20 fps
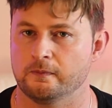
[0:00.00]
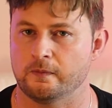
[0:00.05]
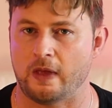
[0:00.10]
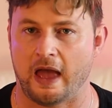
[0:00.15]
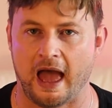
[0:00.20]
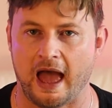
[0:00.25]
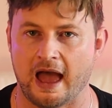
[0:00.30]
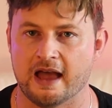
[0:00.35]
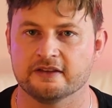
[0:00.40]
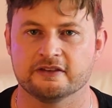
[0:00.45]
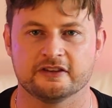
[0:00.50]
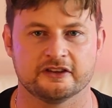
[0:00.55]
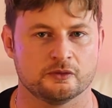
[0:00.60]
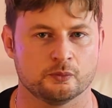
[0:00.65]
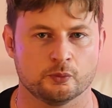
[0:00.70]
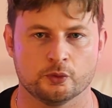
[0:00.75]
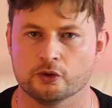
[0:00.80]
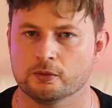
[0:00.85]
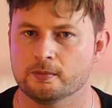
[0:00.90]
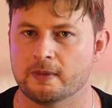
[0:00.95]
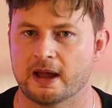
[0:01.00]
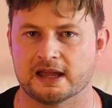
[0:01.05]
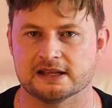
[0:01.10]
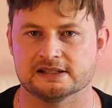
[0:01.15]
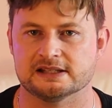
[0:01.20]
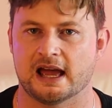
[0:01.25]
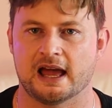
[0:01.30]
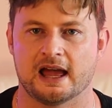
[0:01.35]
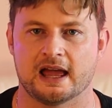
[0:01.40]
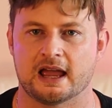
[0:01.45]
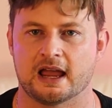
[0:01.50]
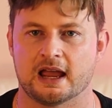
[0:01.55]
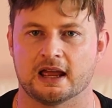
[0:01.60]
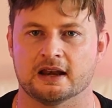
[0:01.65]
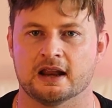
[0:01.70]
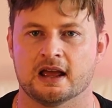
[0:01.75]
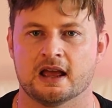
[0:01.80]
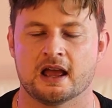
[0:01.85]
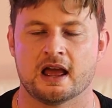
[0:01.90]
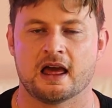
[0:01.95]
has and will
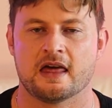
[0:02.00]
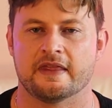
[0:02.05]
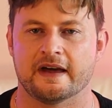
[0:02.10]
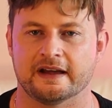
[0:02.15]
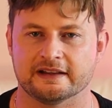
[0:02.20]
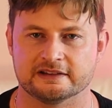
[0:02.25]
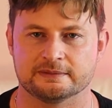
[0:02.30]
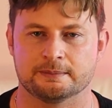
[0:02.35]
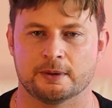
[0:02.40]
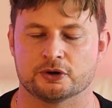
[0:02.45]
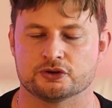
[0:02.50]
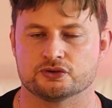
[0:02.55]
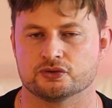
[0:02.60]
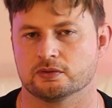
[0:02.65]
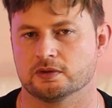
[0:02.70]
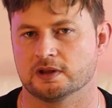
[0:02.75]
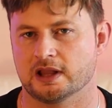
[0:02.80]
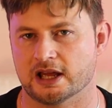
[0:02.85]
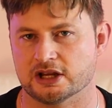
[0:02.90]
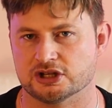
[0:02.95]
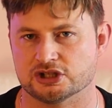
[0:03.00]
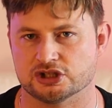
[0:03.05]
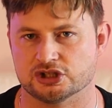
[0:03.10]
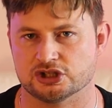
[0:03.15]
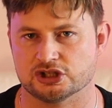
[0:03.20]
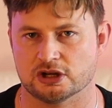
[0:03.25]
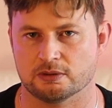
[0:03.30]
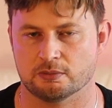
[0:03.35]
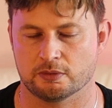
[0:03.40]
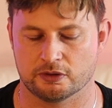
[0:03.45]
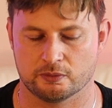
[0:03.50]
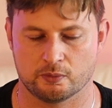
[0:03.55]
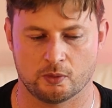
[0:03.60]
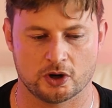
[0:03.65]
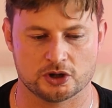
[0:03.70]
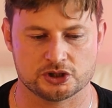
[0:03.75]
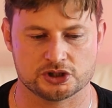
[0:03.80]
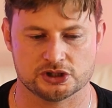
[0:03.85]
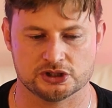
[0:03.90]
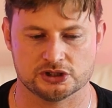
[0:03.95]
maintain that special relationship with
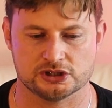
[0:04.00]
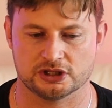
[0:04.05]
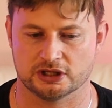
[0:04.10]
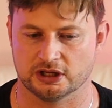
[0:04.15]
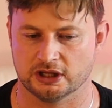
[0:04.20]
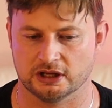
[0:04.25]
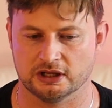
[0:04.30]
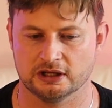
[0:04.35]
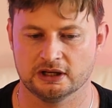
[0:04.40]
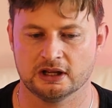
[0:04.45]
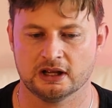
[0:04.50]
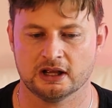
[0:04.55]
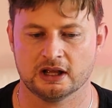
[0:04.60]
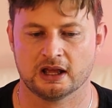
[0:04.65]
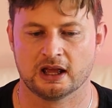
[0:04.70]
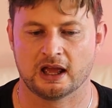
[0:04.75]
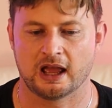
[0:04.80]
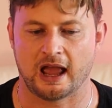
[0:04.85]
Washington